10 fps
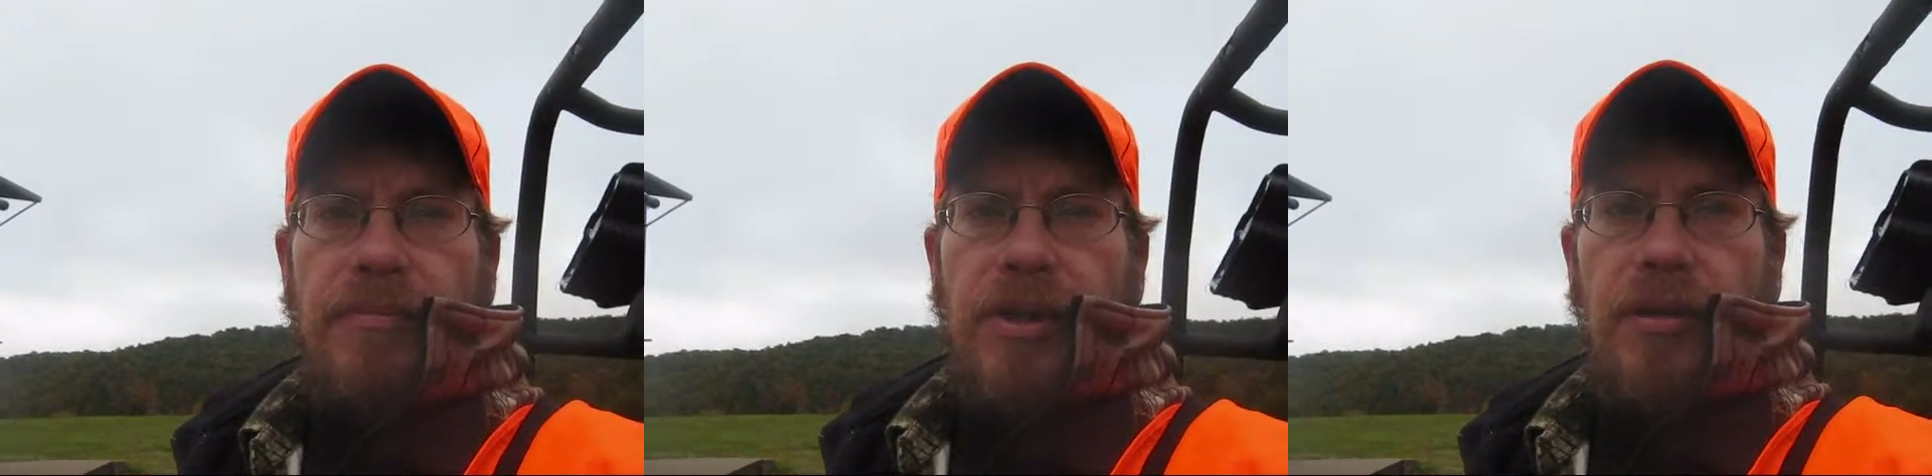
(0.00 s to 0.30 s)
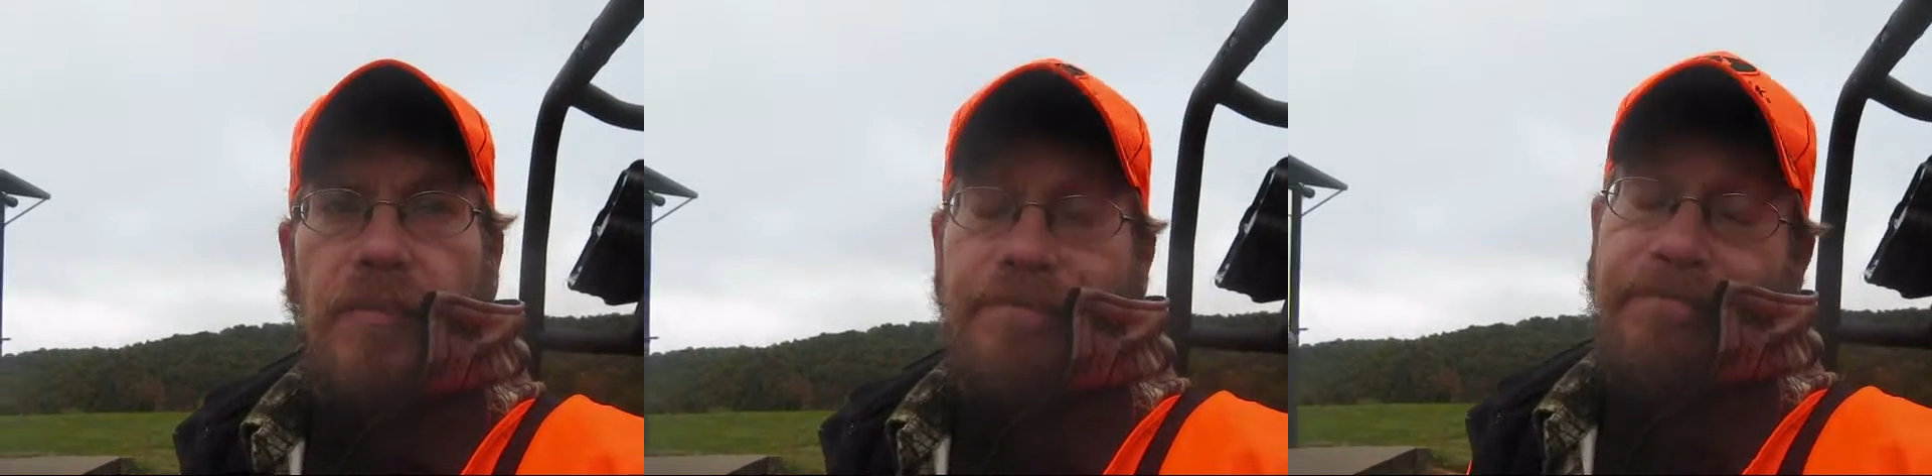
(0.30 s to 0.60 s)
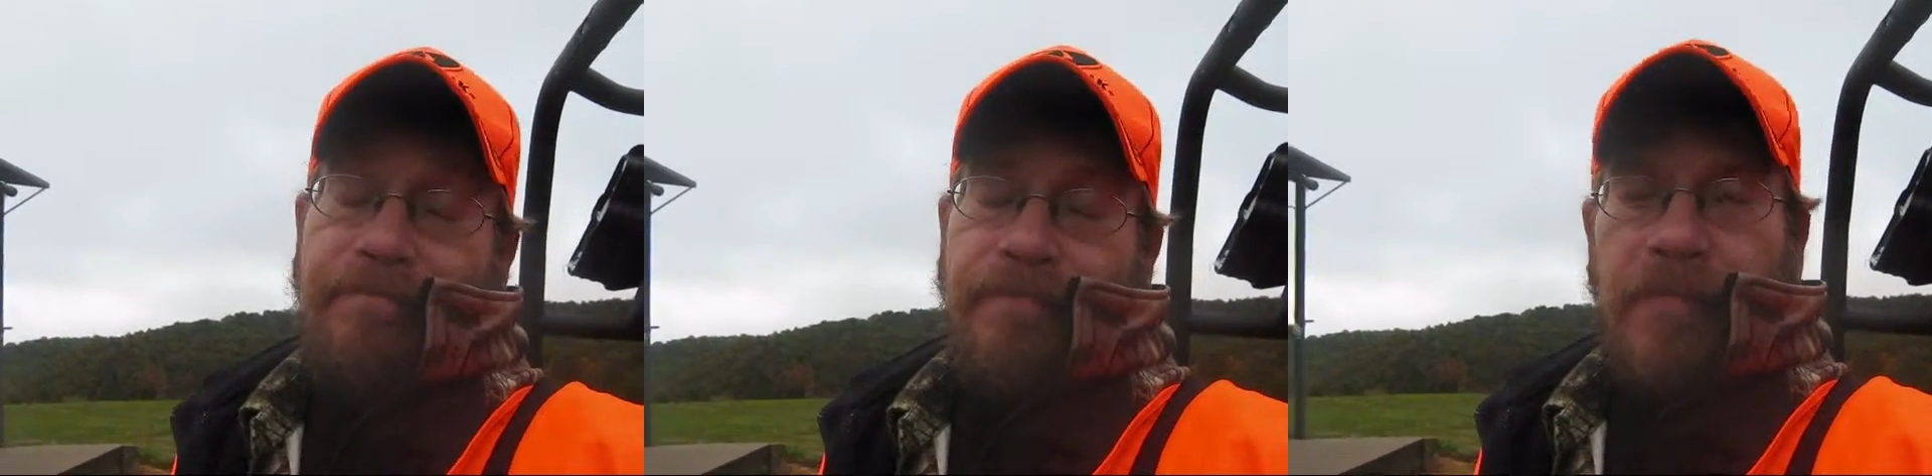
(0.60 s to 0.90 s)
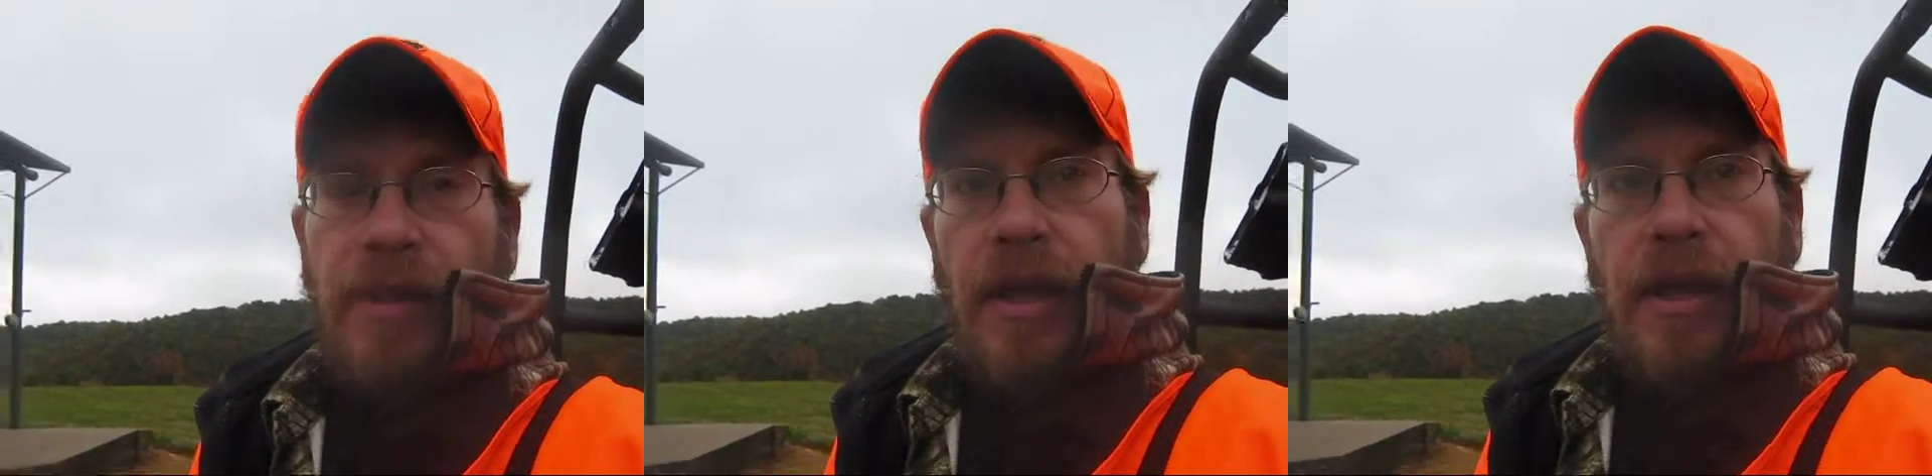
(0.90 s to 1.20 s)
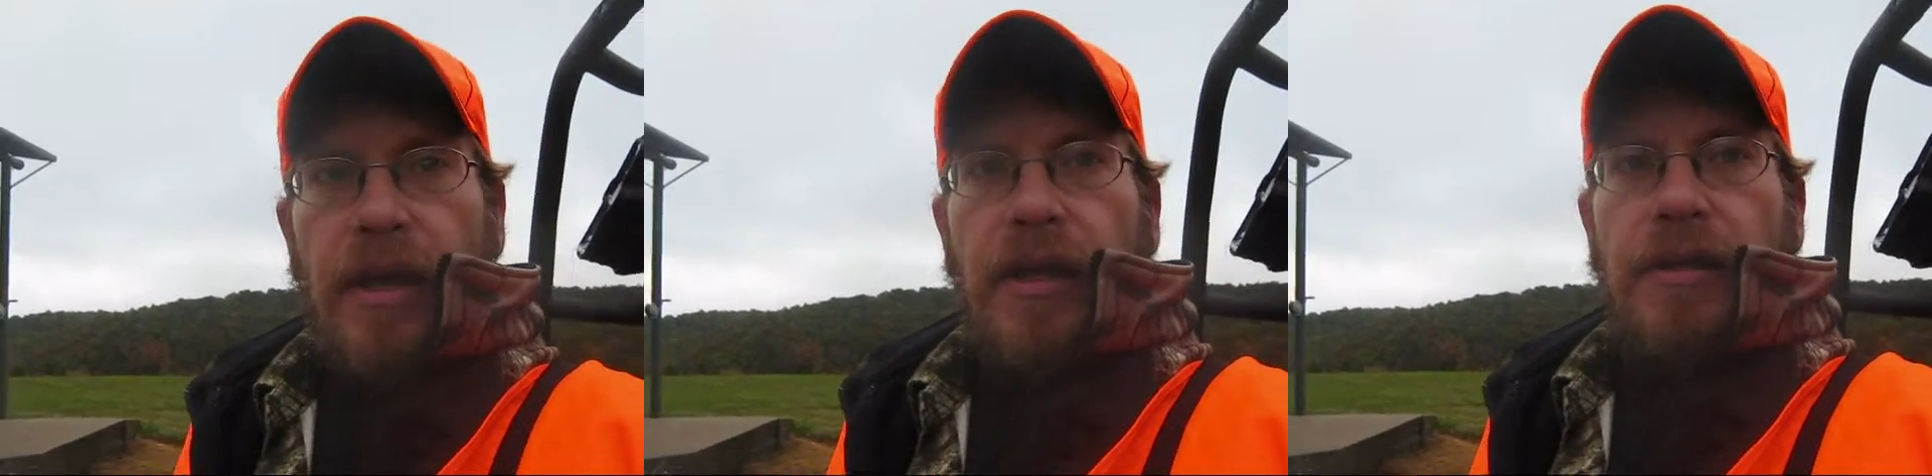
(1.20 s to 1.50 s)
So,
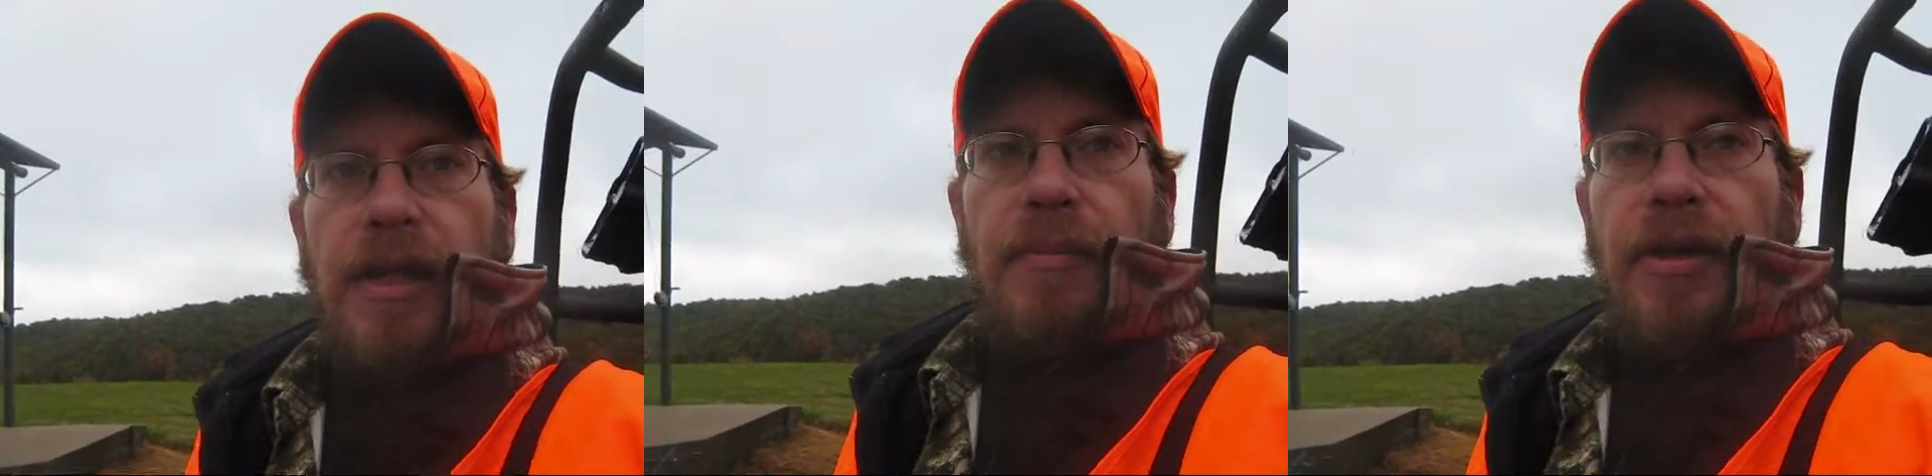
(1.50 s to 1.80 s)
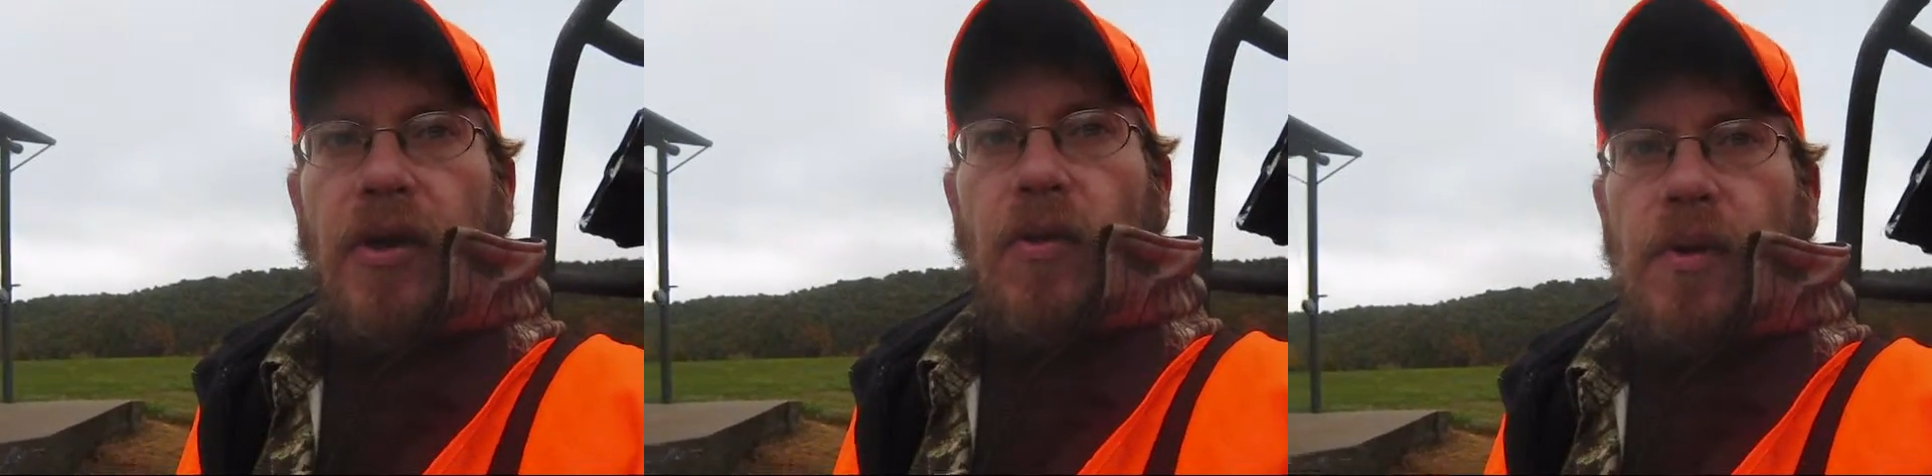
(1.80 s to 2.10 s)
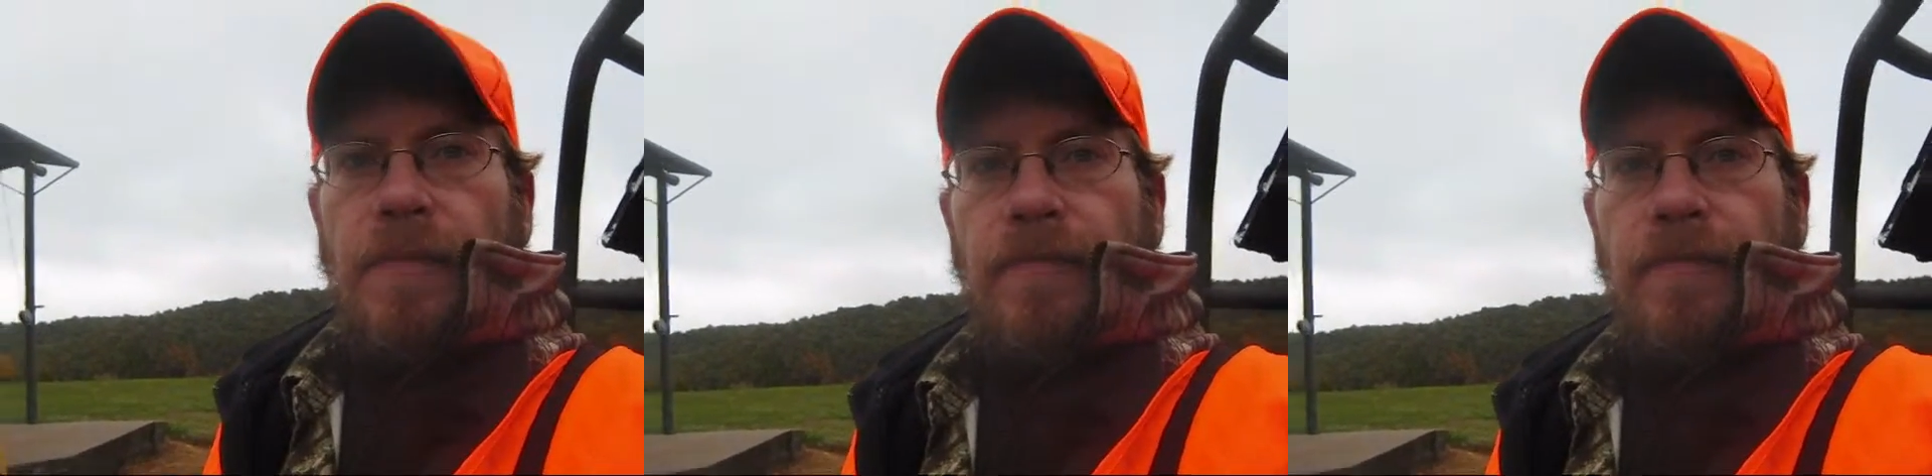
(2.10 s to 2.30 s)
time to go.